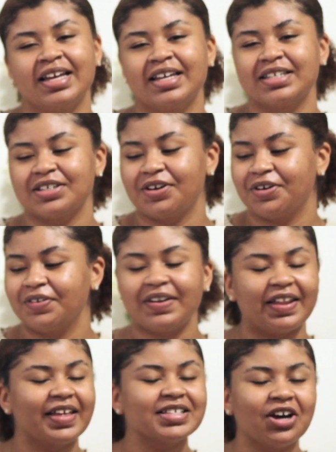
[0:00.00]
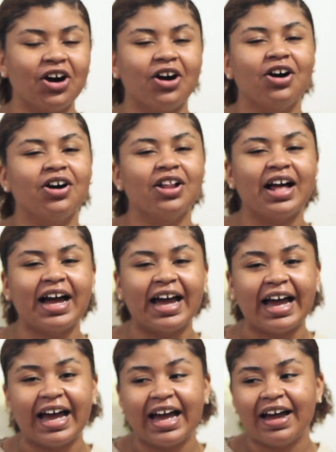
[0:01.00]
So yeah, that's all I
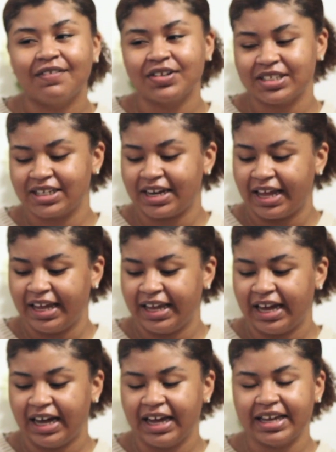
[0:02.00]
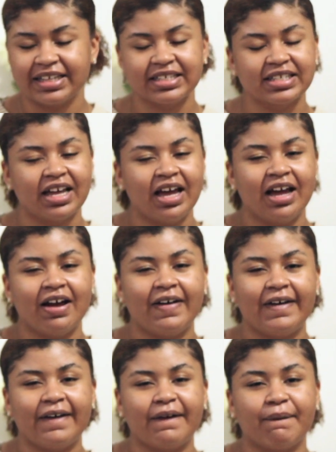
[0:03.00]
have today, guys.
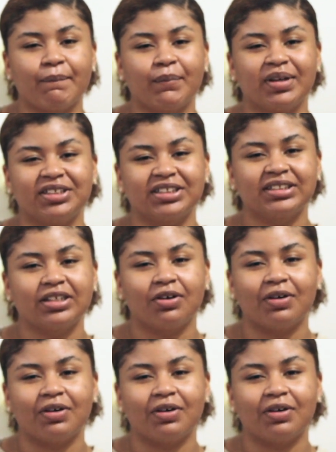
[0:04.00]
But just know